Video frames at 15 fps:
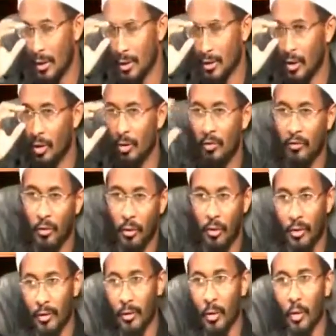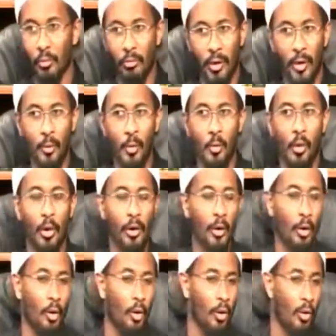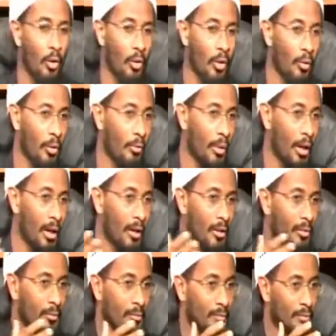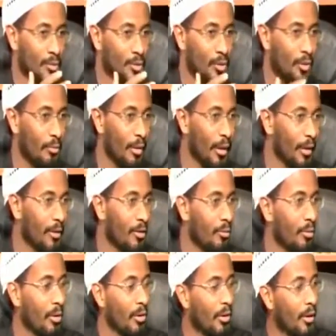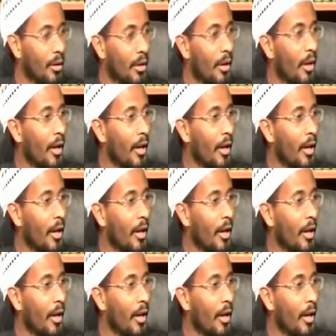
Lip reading: So 4 grown men were walking all the way back to the back of the building,